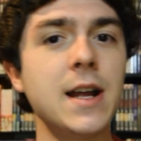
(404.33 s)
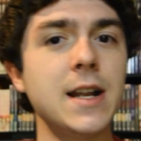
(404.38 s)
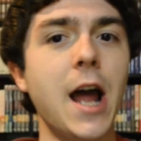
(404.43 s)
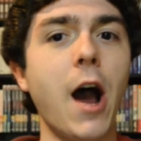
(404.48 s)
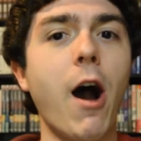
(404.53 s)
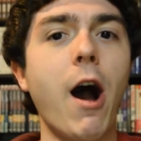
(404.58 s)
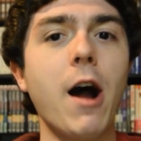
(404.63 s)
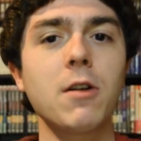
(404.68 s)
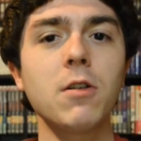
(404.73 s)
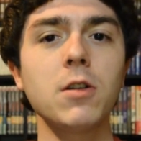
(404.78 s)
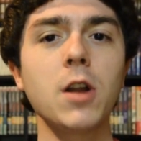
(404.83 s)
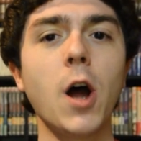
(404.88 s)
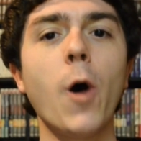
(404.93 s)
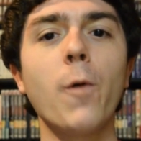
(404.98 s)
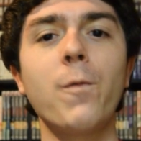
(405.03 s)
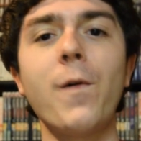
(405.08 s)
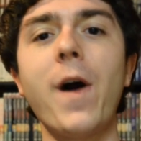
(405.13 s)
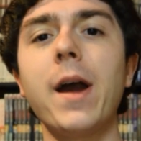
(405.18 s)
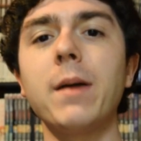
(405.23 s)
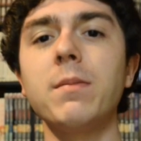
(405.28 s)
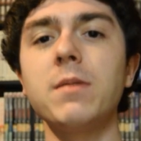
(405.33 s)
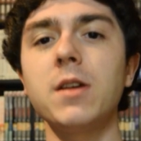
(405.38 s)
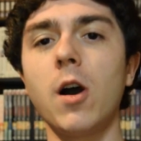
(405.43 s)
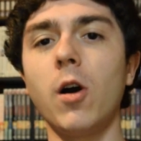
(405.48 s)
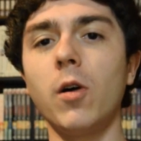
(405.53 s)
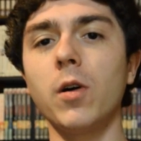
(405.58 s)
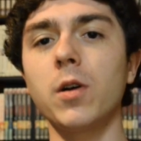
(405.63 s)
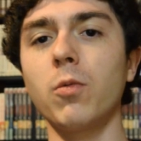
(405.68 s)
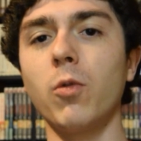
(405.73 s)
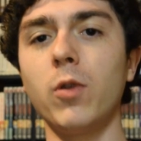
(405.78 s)
Now, I don't know if I'm the
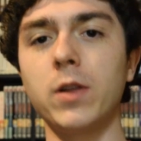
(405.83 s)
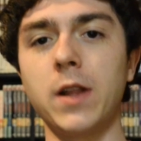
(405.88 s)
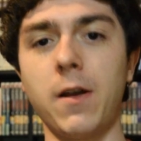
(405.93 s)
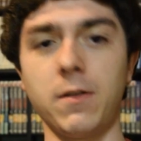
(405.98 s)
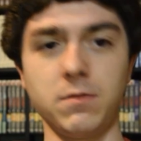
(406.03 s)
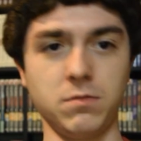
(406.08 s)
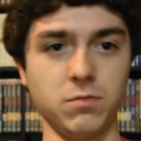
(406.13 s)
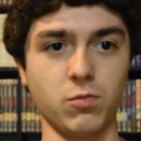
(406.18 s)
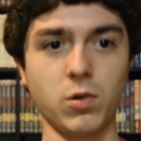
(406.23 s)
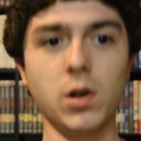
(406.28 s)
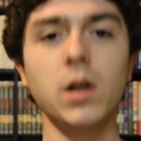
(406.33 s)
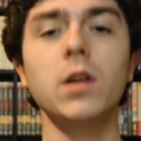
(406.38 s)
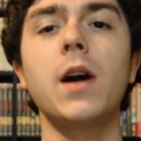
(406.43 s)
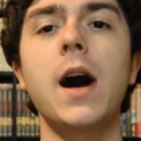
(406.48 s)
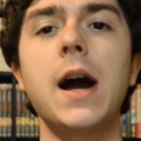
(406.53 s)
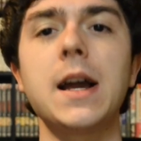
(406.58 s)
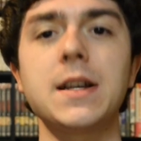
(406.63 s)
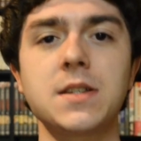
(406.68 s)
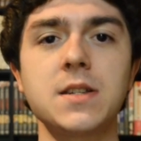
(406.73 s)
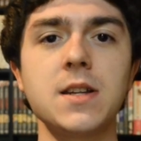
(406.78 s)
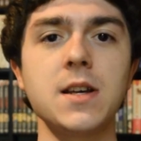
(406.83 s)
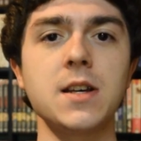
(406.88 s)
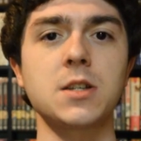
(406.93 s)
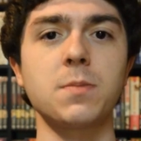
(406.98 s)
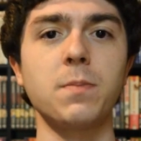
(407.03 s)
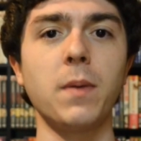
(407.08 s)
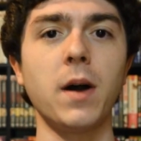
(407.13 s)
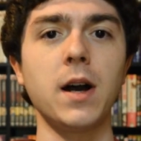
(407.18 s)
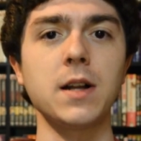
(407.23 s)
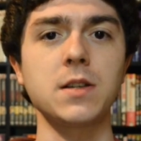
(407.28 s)
only one that realized
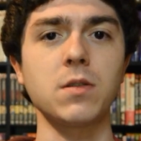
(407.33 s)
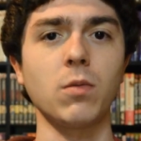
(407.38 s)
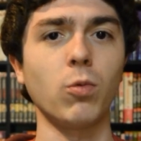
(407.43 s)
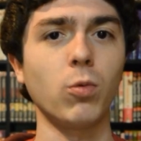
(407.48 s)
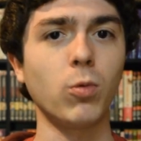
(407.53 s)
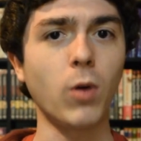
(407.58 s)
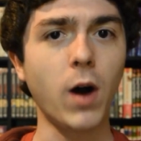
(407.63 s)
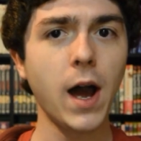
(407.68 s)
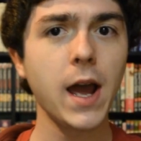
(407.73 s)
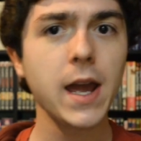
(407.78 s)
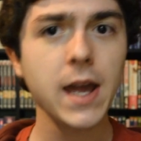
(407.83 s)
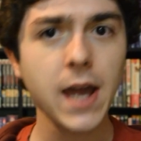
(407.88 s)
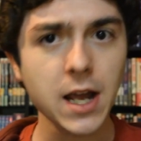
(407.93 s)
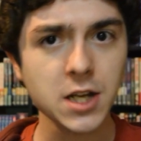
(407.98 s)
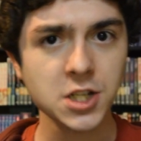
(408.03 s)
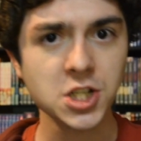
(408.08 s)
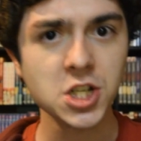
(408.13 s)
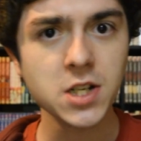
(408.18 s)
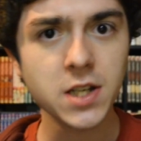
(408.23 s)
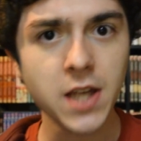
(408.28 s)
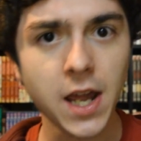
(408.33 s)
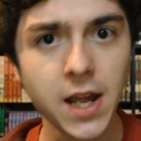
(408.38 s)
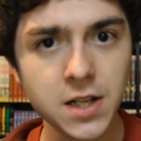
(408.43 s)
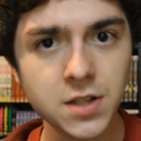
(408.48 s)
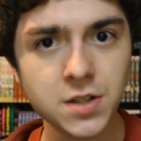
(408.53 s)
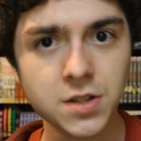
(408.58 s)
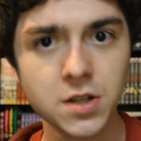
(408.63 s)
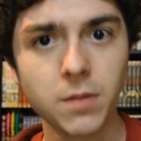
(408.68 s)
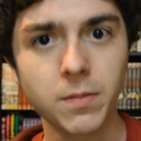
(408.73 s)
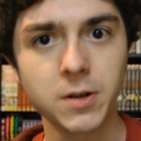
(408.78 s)
this, but why has she
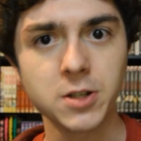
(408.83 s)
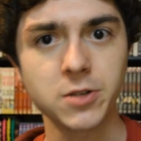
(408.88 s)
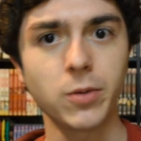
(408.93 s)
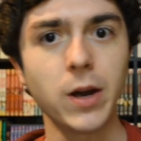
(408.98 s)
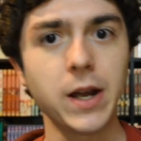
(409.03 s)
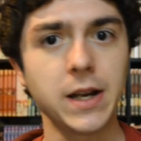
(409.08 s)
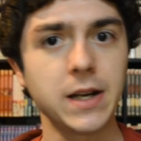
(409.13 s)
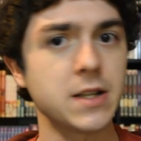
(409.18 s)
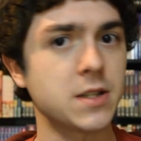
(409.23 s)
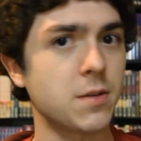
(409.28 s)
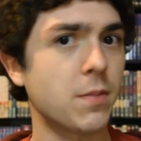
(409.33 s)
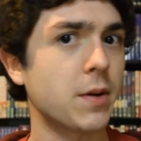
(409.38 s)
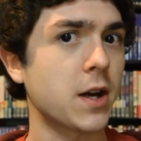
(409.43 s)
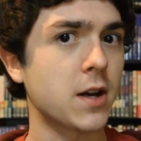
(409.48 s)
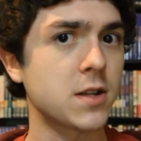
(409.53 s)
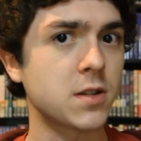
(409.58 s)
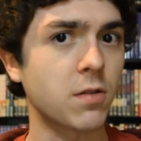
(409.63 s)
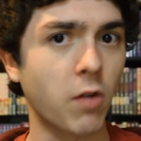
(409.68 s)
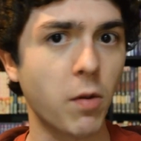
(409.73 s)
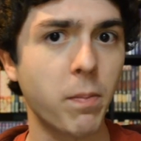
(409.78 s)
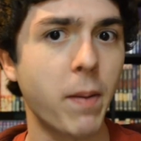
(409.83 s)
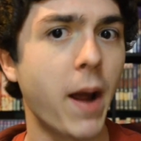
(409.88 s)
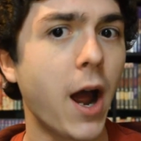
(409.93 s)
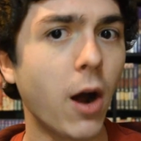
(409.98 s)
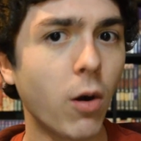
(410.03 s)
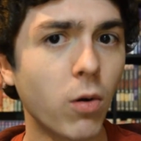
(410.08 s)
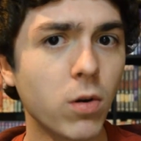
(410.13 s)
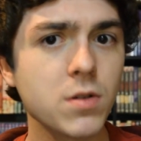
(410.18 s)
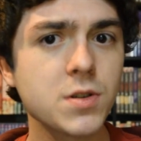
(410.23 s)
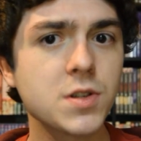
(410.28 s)
gained so much weight? Is it because of her
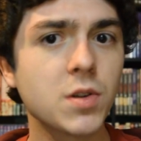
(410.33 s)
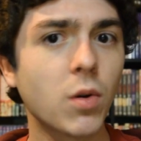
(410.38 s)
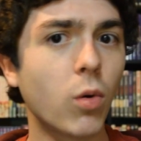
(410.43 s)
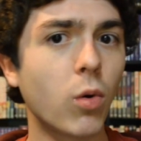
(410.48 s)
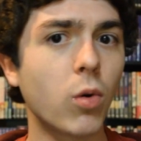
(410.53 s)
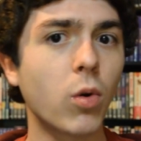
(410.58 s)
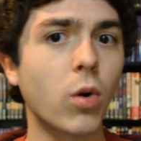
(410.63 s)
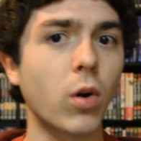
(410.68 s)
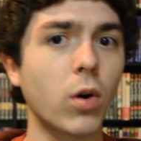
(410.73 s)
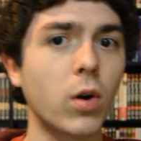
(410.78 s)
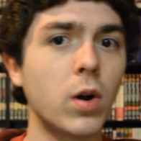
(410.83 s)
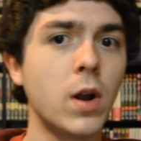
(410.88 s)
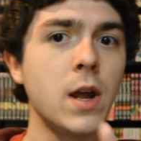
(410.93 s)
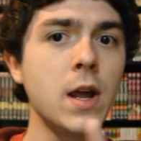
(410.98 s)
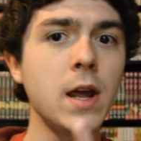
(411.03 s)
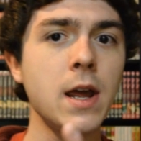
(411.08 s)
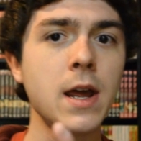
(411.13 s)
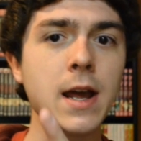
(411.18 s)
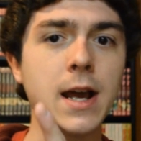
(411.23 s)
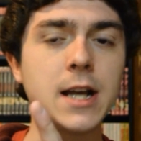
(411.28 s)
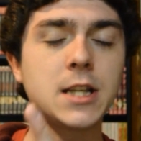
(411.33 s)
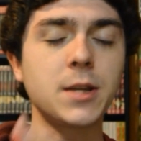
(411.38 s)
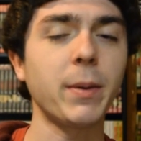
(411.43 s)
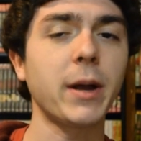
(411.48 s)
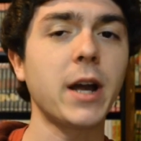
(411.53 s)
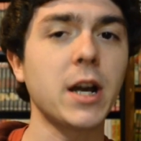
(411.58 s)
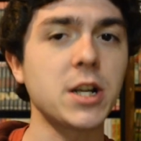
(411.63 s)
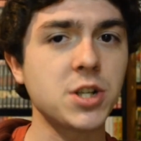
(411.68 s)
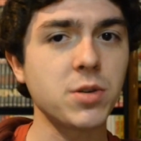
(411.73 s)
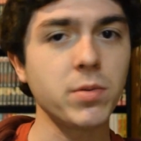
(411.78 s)
powers, or is it
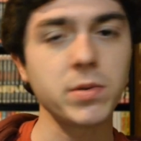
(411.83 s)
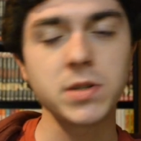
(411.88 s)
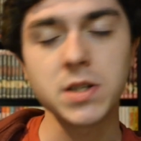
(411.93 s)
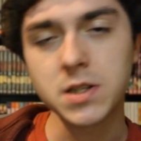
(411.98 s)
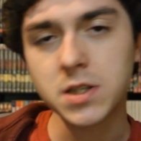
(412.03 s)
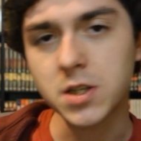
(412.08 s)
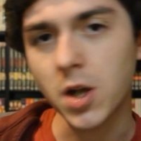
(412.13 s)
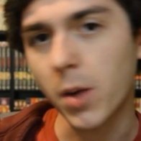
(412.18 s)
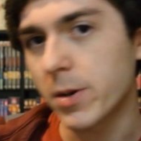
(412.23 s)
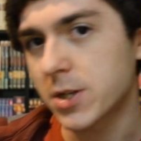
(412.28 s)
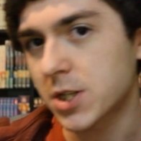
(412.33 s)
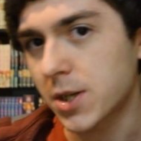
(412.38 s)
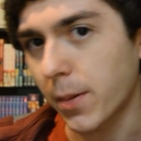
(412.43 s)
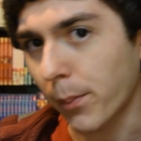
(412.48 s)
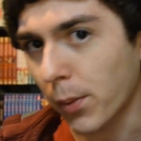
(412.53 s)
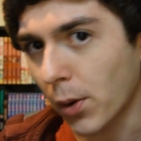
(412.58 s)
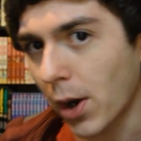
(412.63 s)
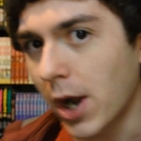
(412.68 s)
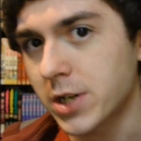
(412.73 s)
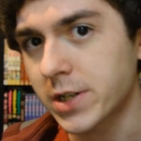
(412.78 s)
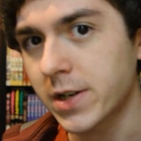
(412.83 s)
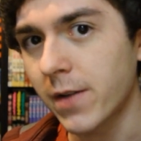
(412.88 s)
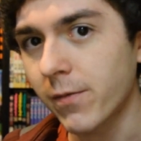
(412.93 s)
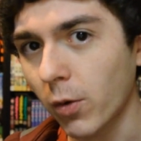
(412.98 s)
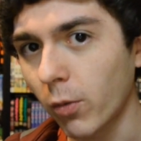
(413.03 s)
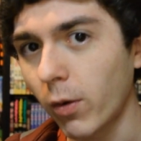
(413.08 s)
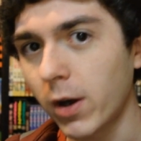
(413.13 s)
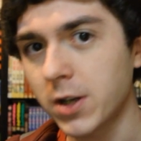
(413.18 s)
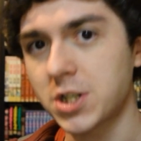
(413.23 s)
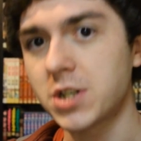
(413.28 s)
because she was in so much depression
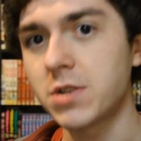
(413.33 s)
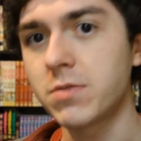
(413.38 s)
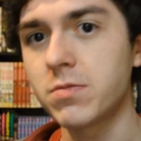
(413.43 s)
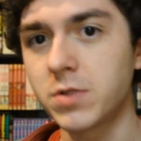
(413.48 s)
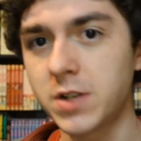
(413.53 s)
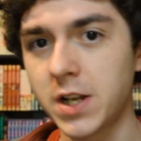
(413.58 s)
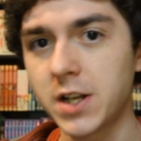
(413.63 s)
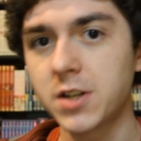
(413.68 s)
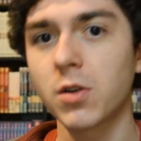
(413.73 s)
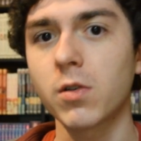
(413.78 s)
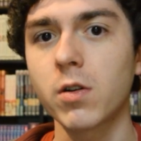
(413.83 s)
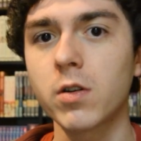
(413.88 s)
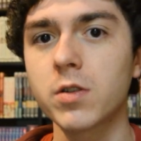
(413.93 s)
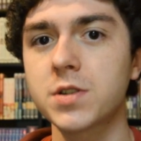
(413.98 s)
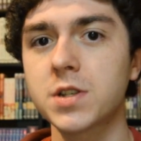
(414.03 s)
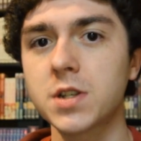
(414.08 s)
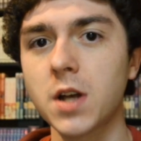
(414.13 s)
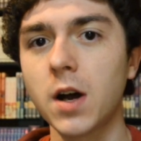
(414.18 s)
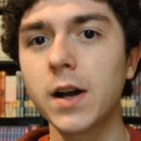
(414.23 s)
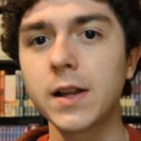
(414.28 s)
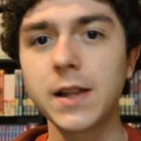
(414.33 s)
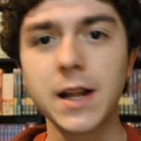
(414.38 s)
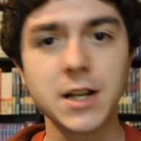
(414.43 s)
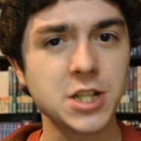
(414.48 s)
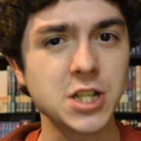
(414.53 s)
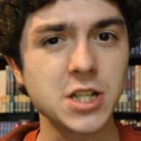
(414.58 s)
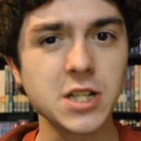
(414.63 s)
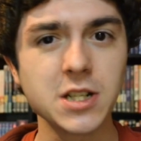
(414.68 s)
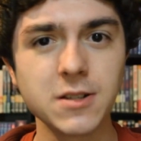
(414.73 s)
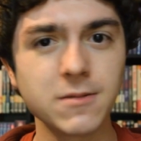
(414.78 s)
for what she did to her son that
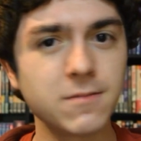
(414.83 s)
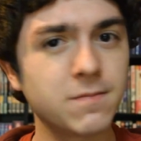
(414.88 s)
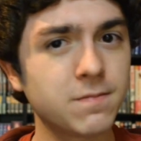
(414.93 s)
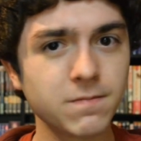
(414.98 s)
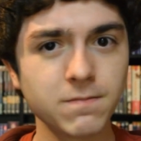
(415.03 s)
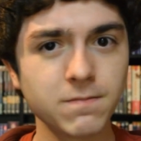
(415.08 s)
she